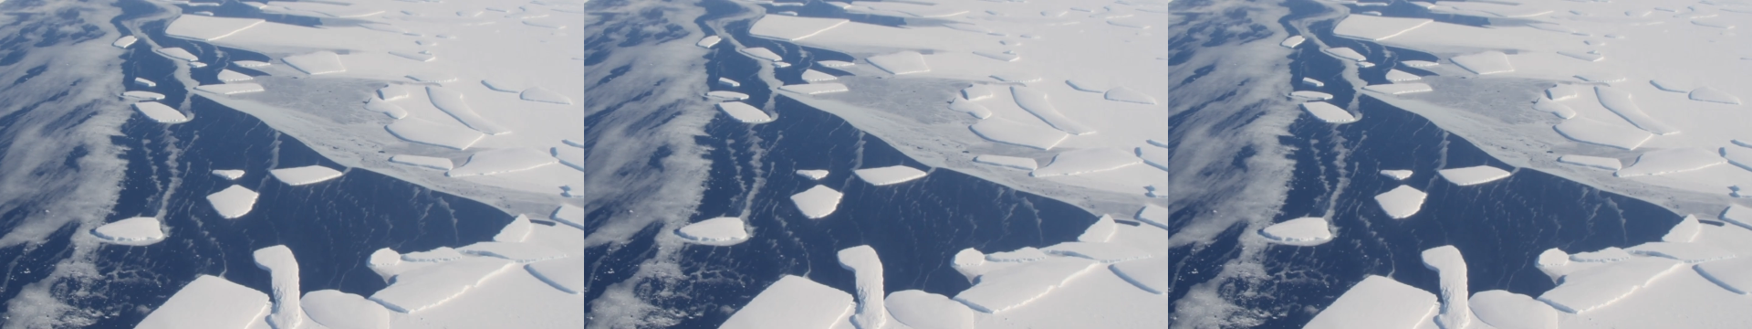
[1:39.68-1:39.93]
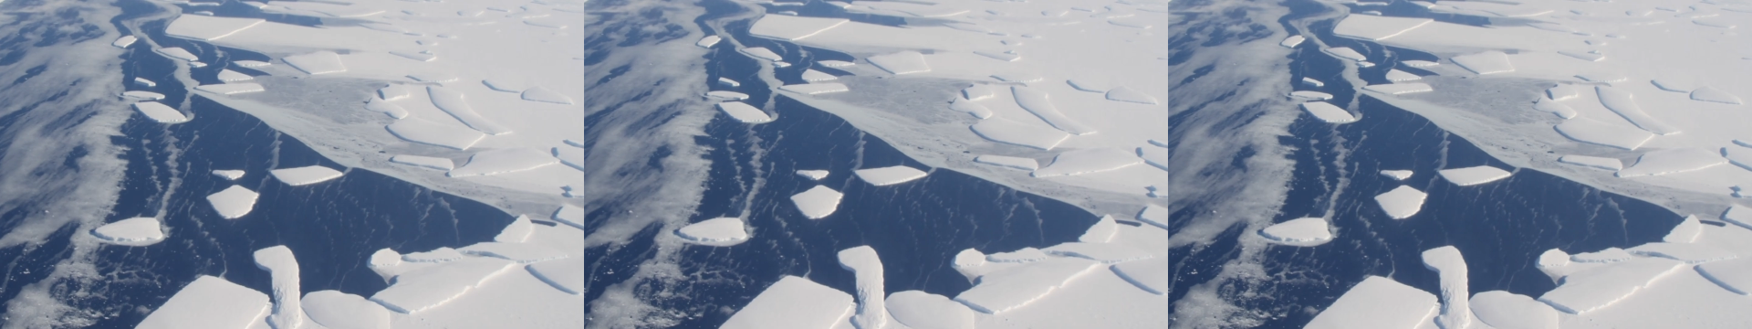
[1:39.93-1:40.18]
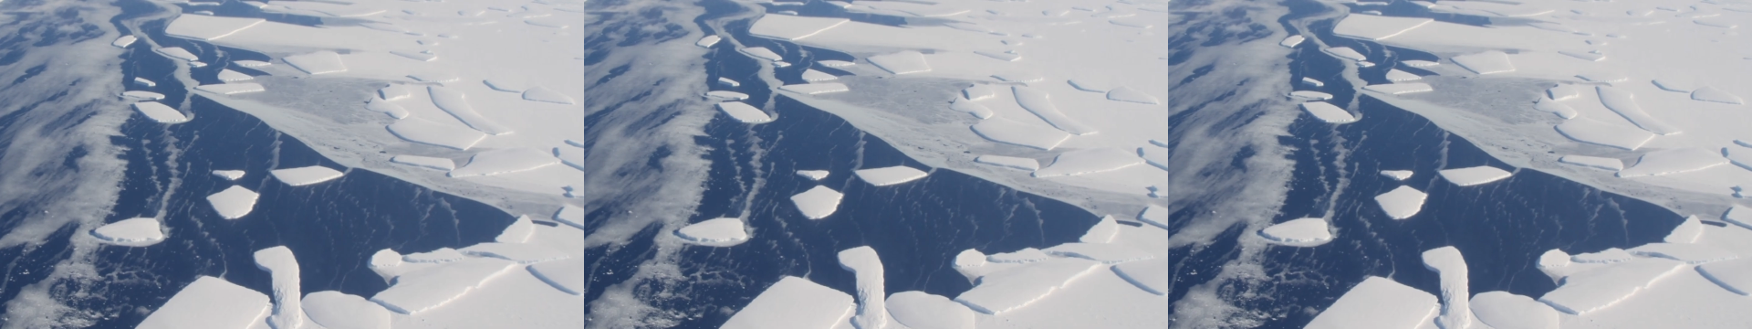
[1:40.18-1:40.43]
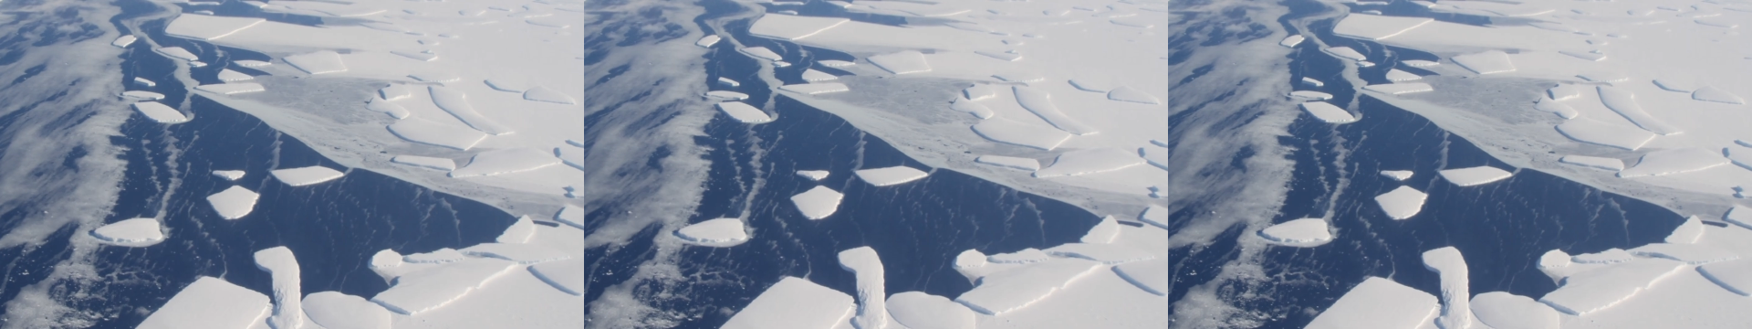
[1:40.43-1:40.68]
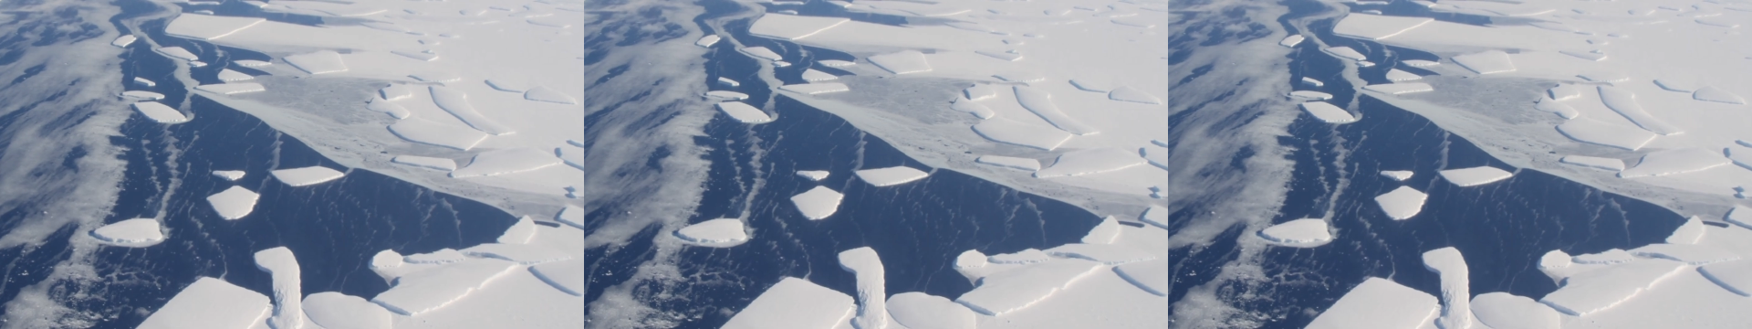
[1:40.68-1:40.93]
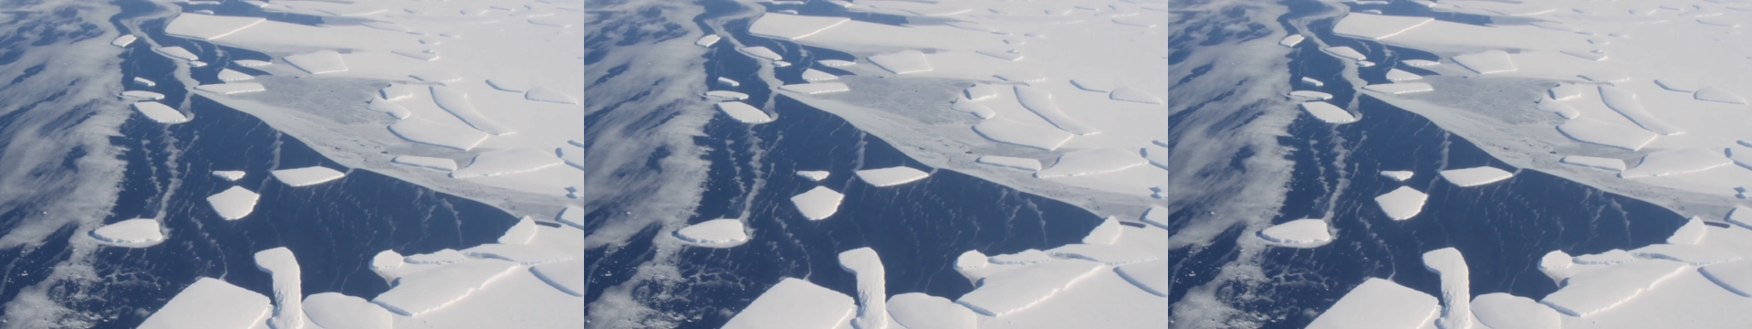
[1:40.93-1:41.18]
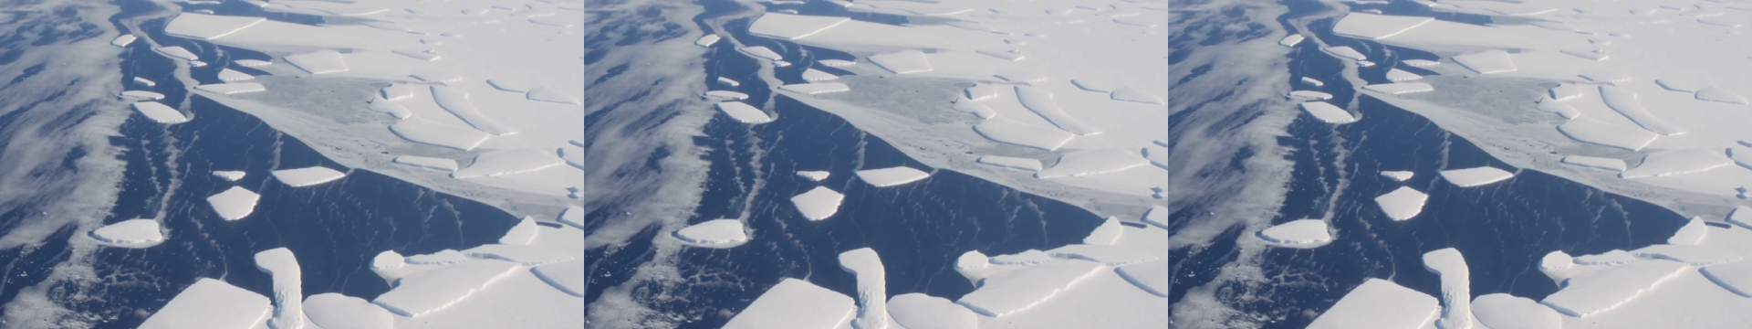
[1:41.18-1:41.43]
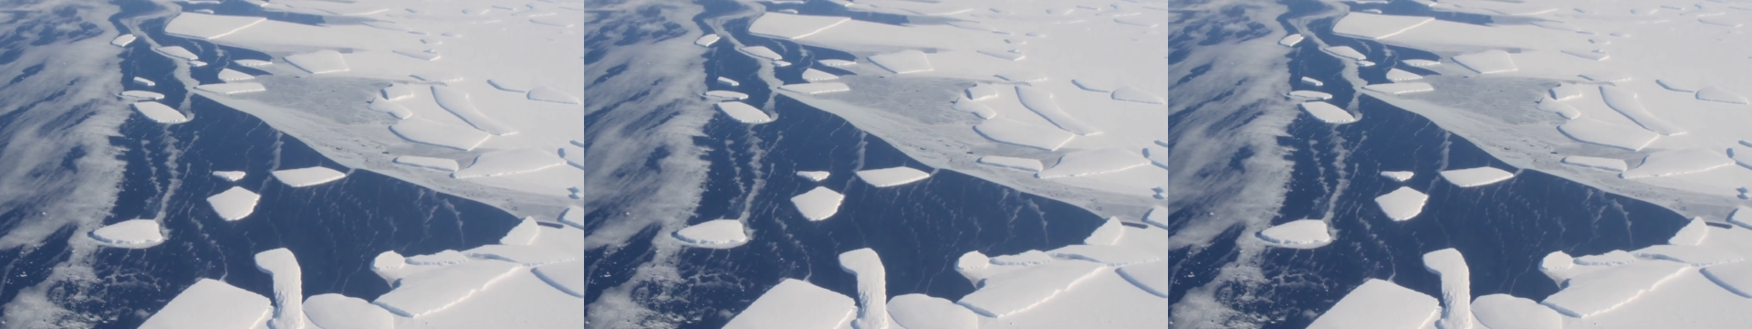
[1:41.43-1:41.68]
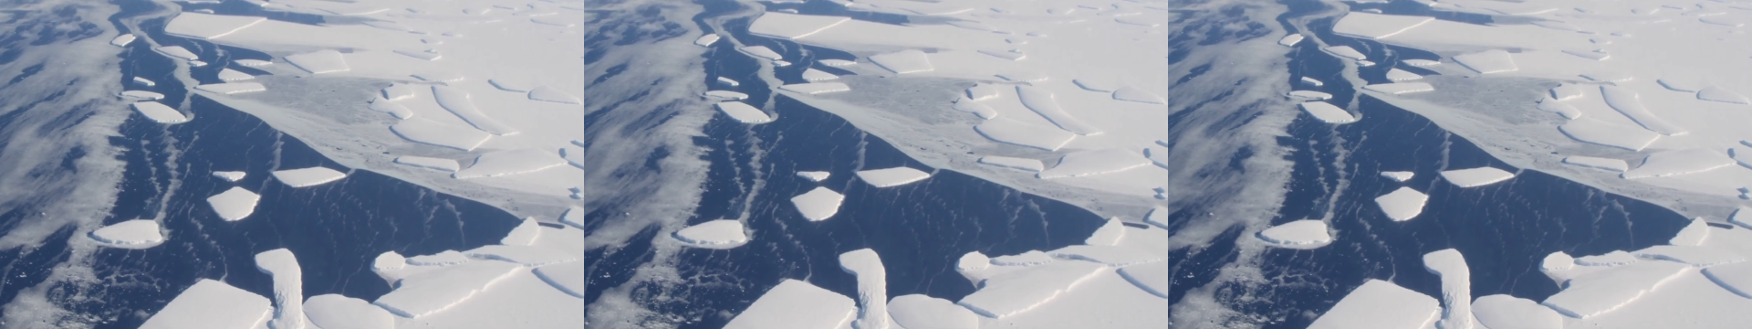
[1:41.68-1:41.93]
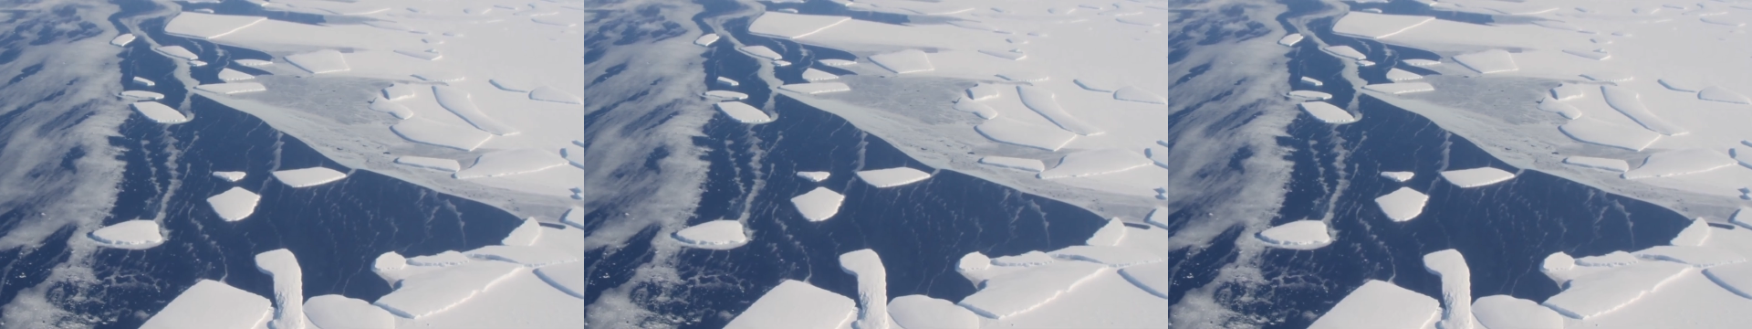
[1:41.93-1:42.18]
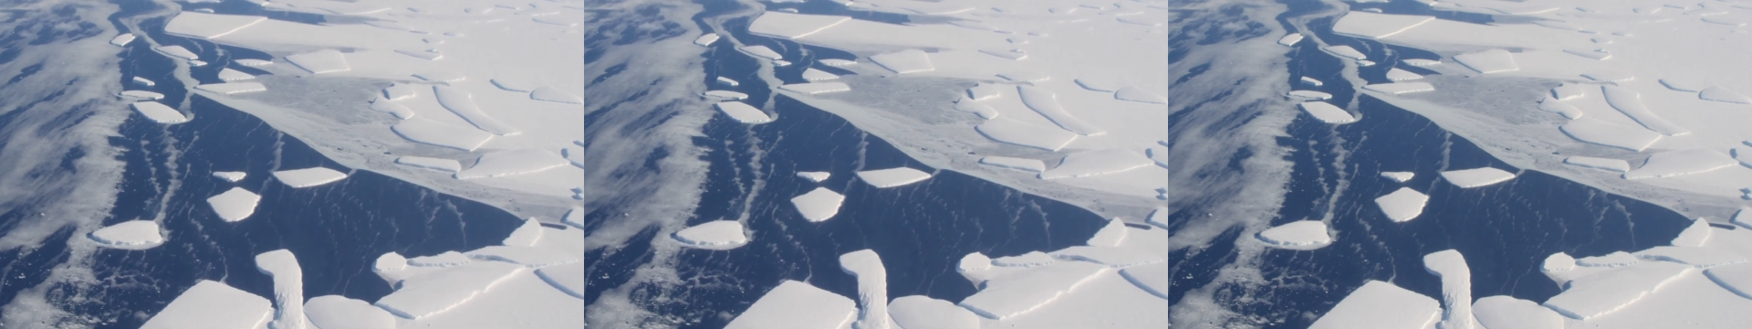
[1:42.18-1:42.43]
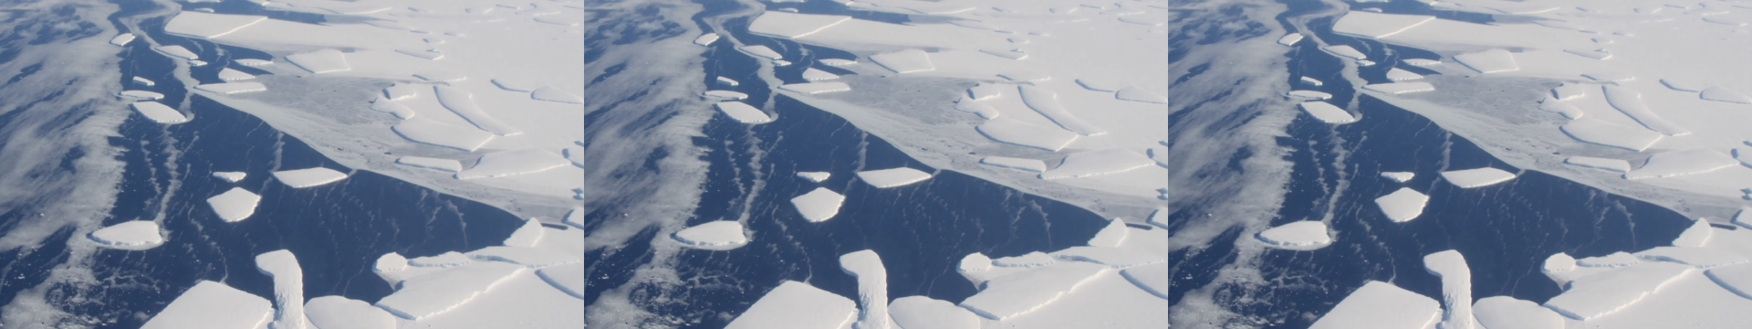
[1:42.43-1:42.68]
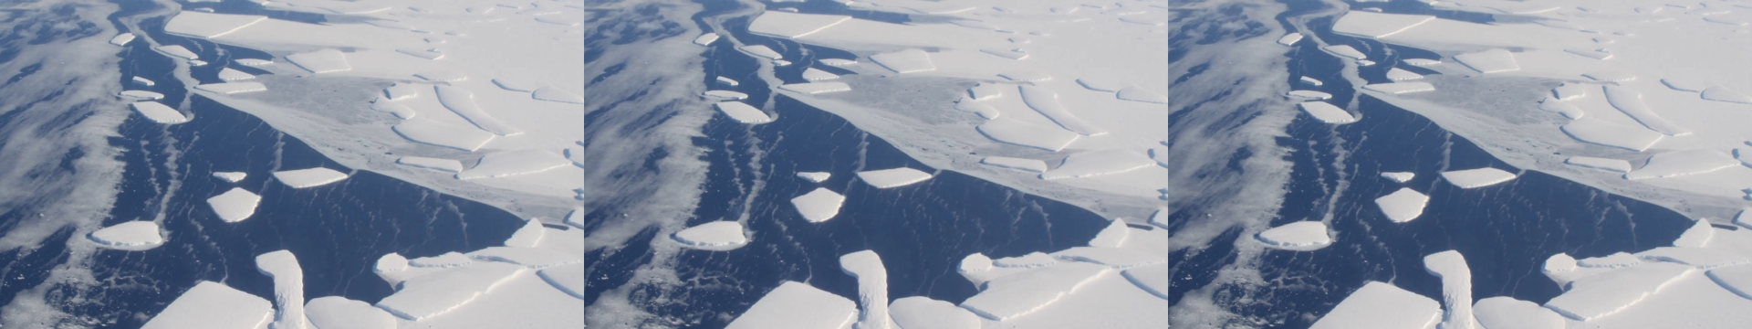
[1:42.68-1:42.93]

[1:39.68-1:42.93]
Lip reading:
(no speaker visible)